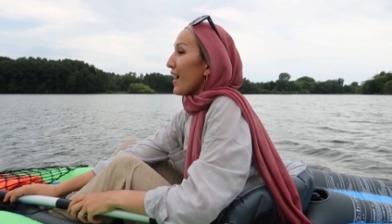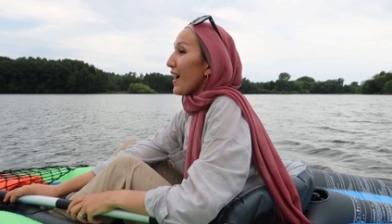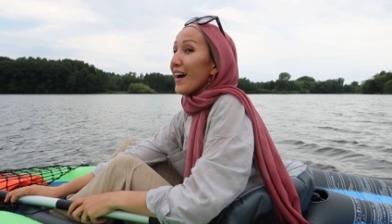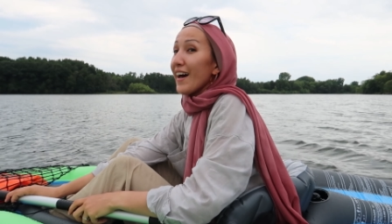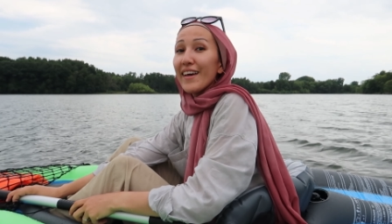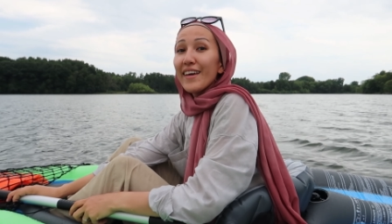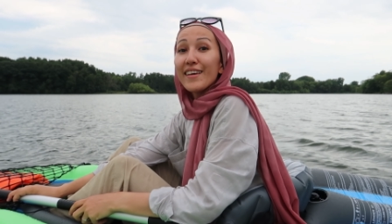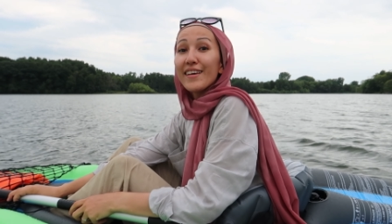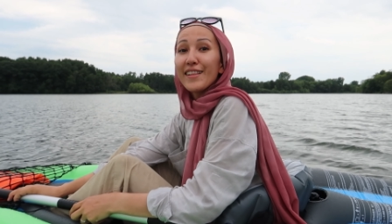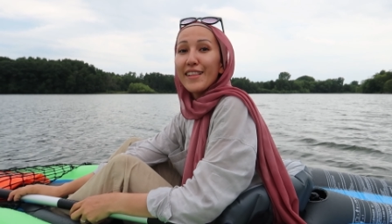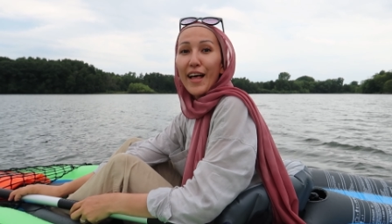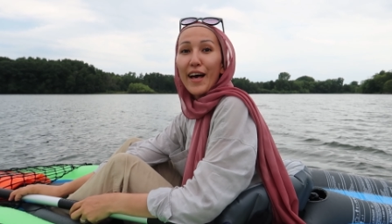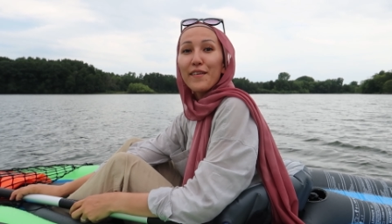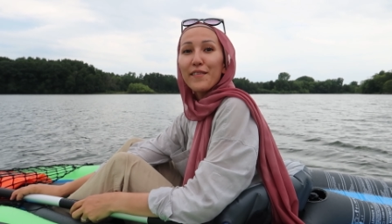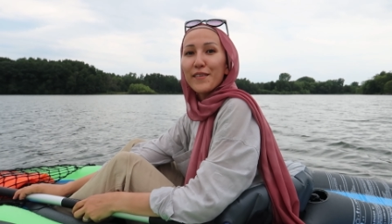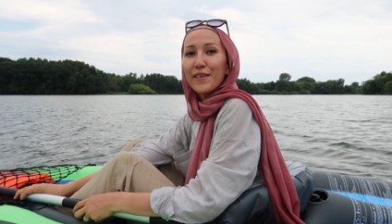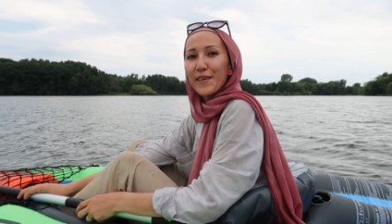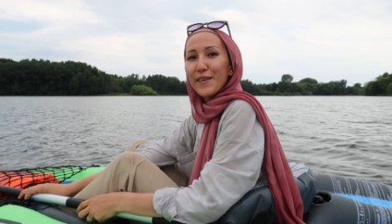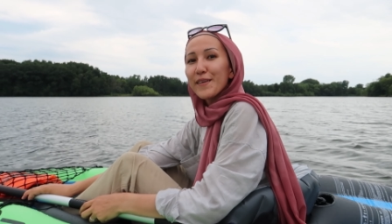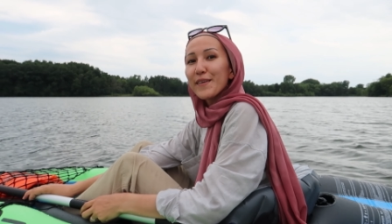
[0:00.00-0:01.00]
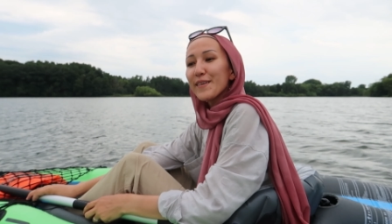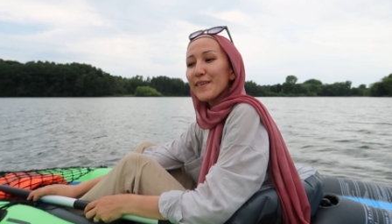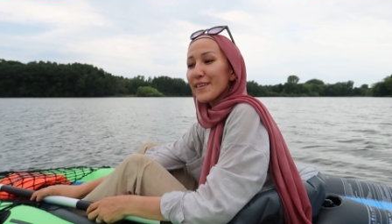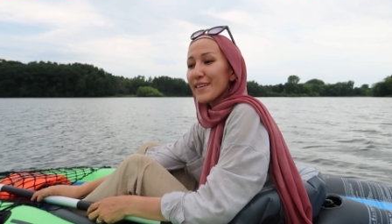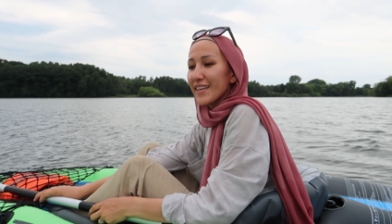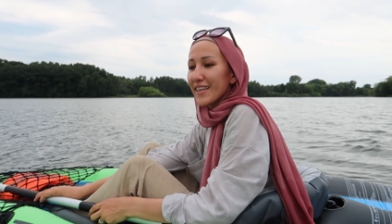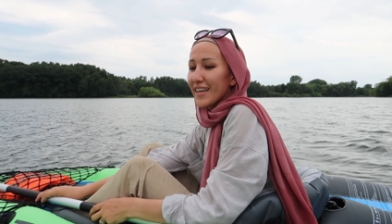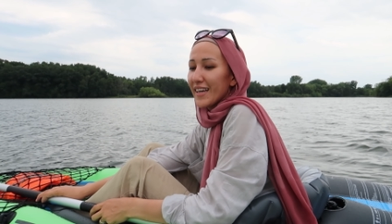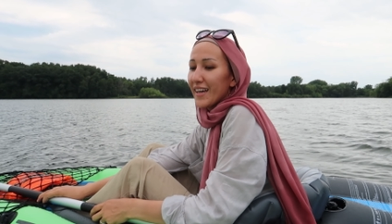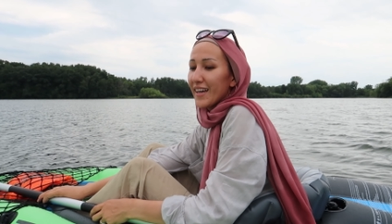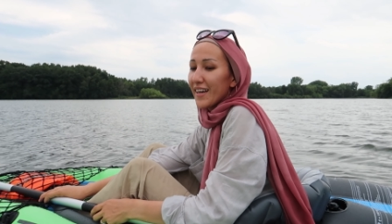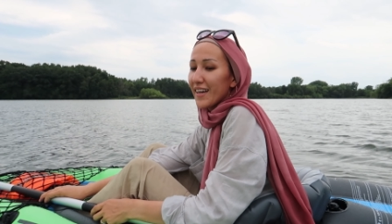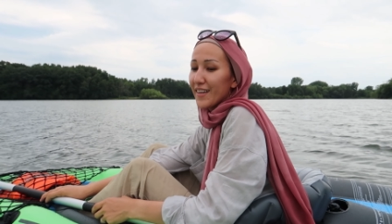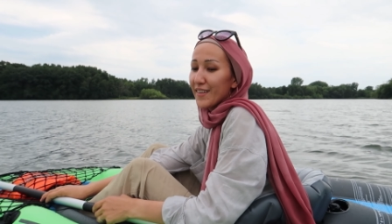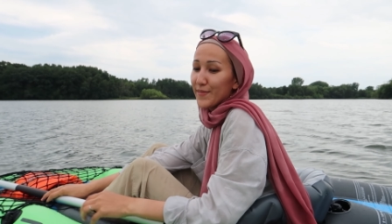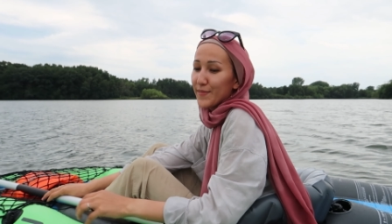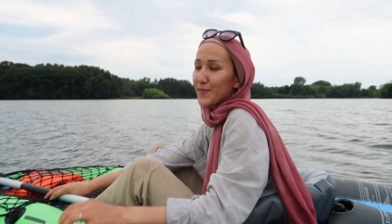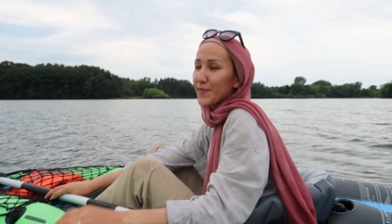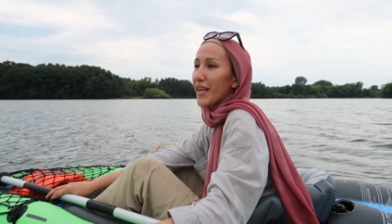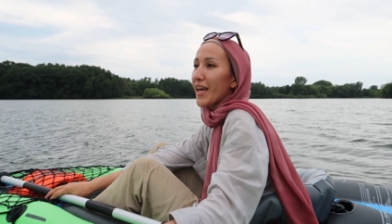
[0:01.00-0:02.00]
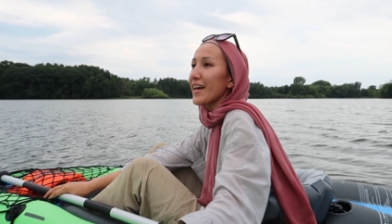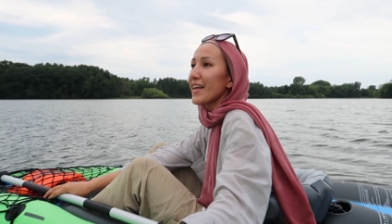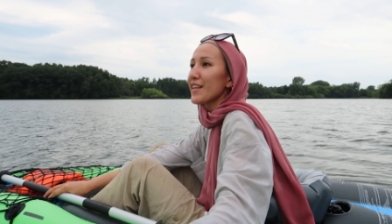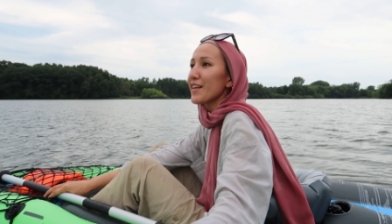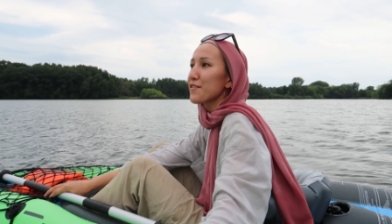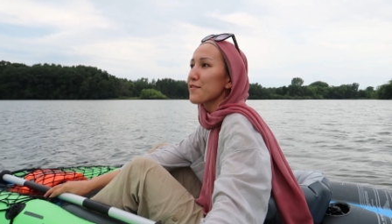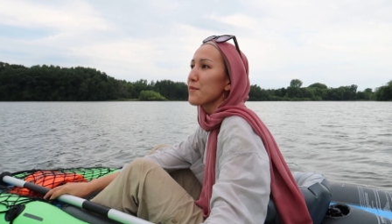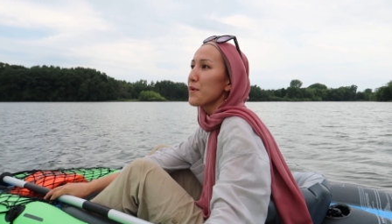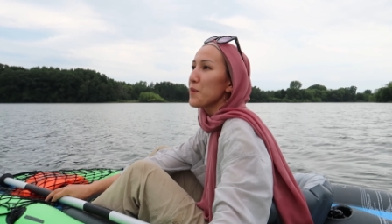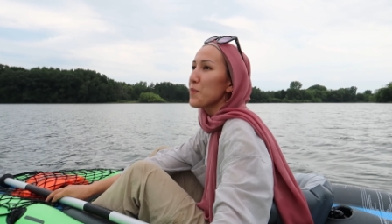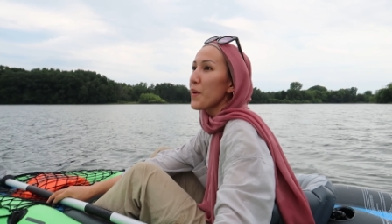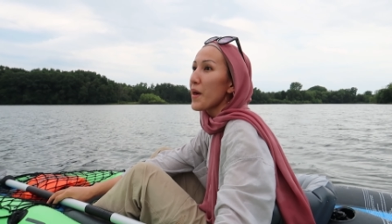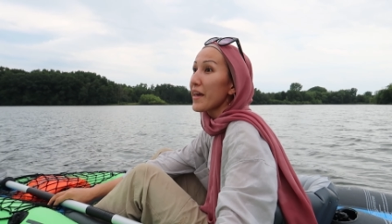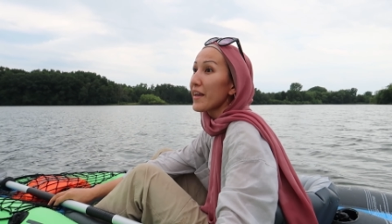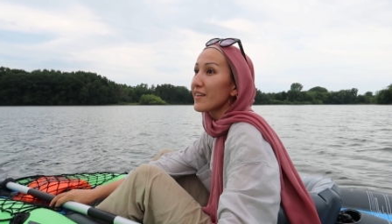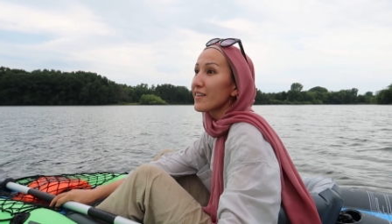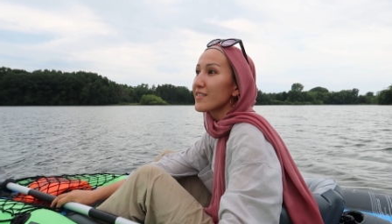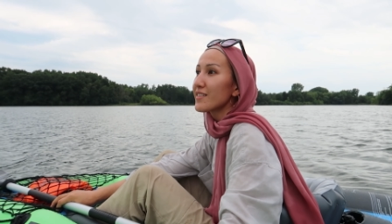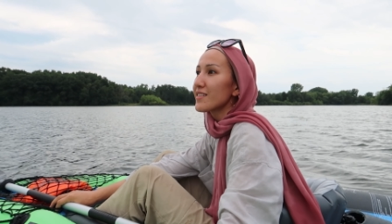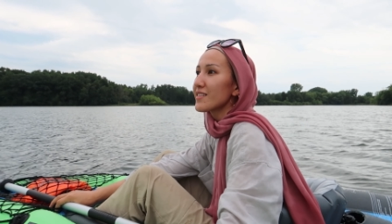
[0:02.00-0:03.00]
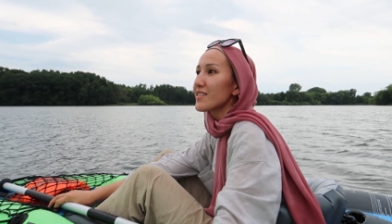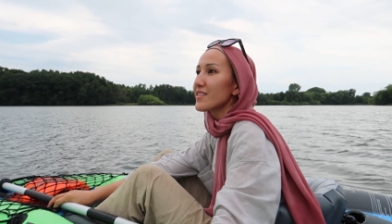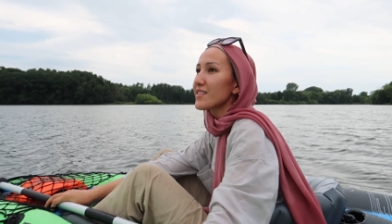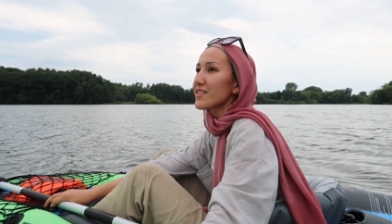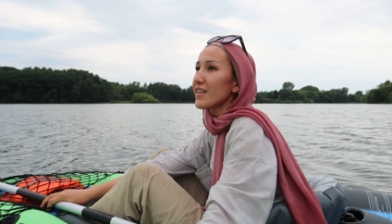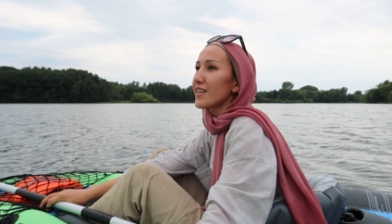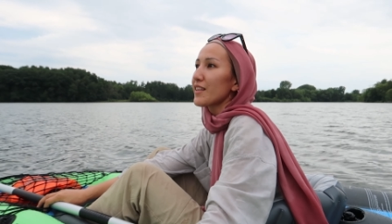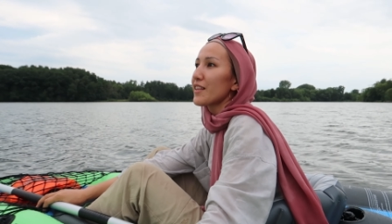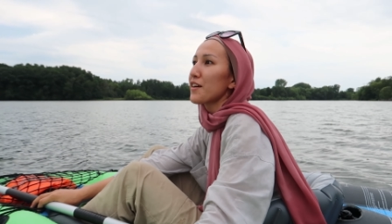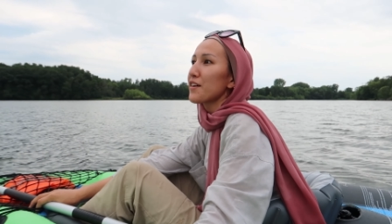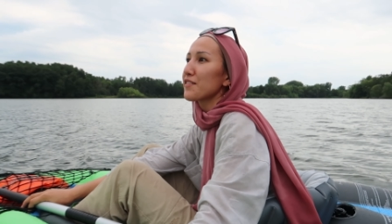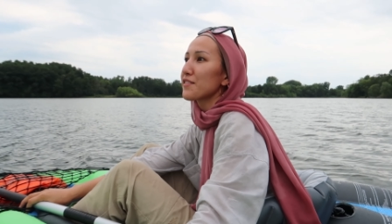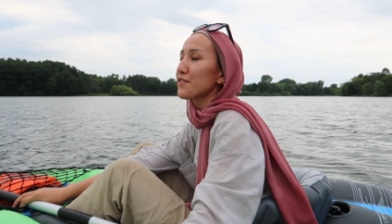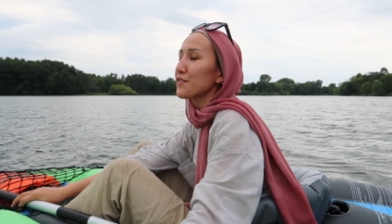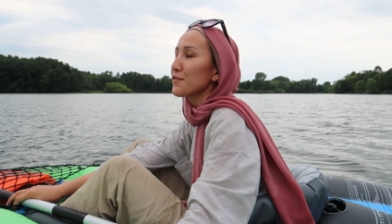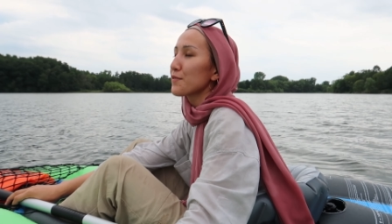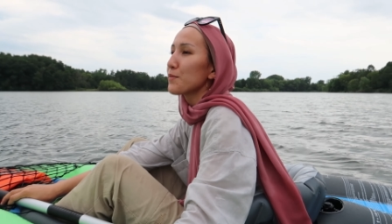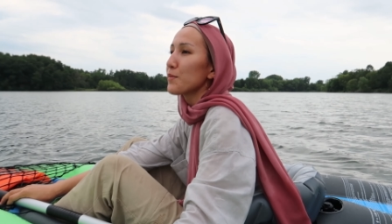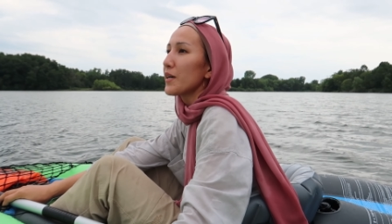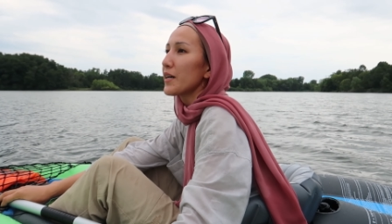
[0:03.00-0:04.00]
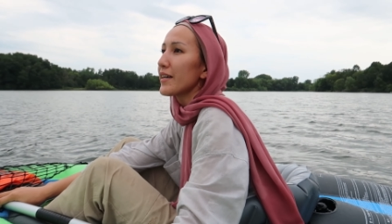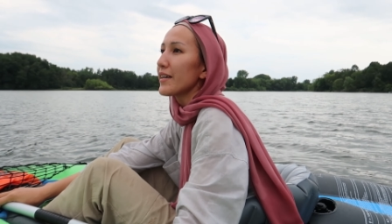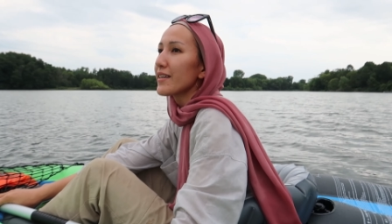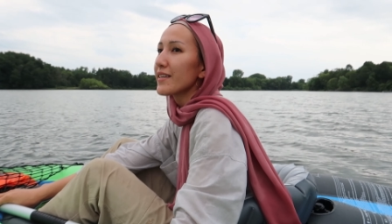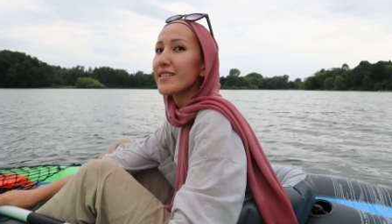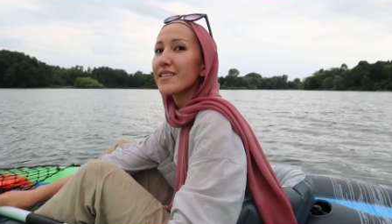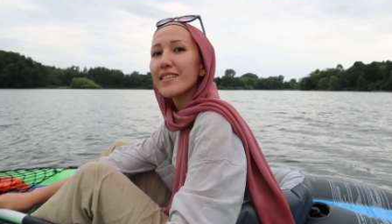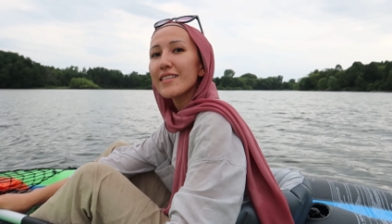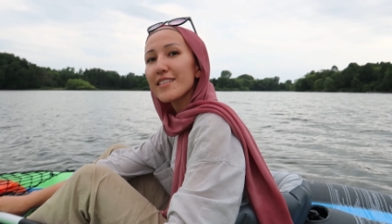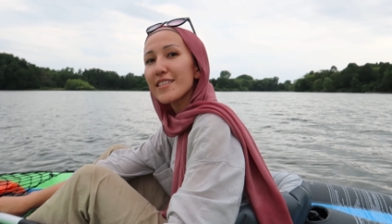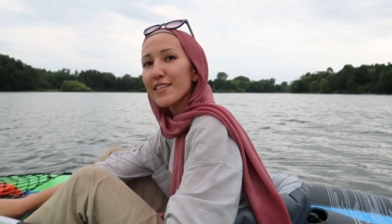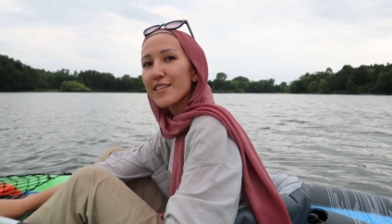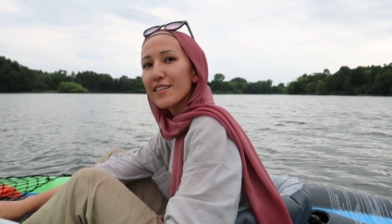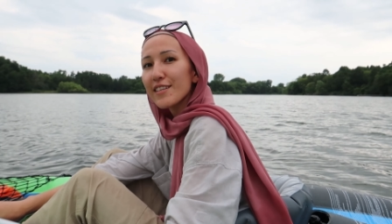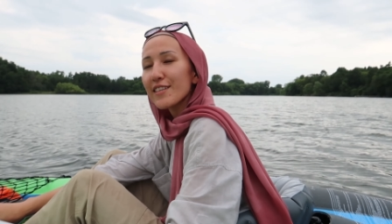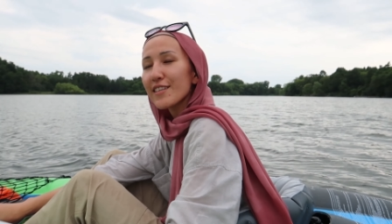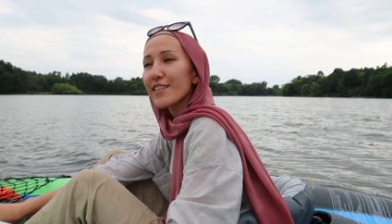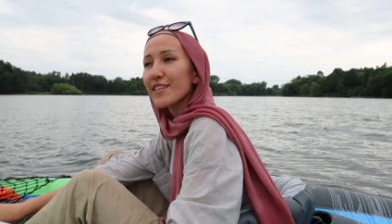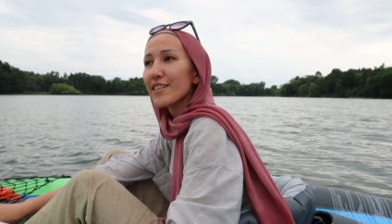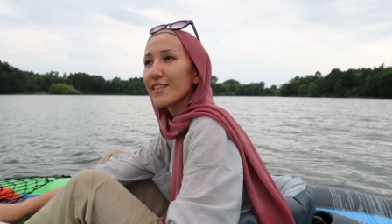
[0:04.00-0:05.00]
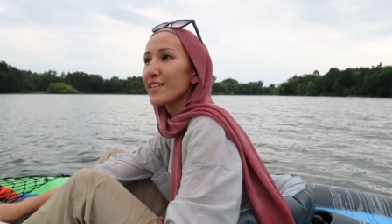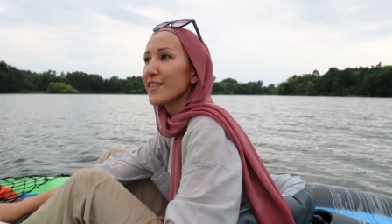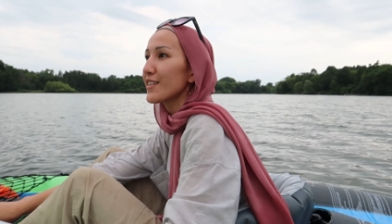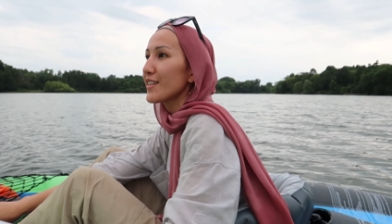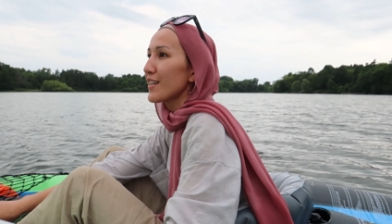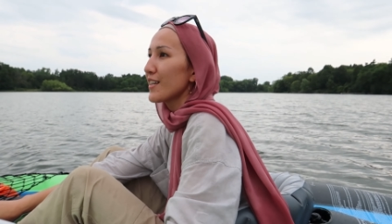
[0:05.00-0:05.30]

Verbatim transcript: I love you. Um, I love my parents. I love my sister.